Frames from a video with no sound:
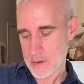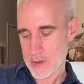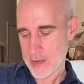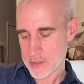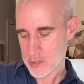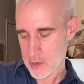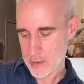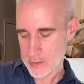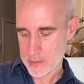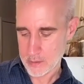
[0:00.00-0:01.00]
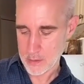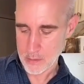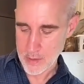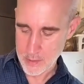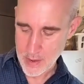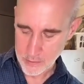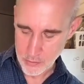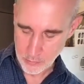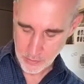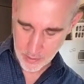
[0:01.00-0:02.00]
Okay, it's starting. Okay,
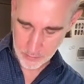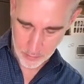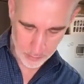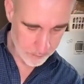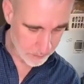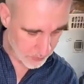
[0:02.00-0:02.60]
actually, we're getting there.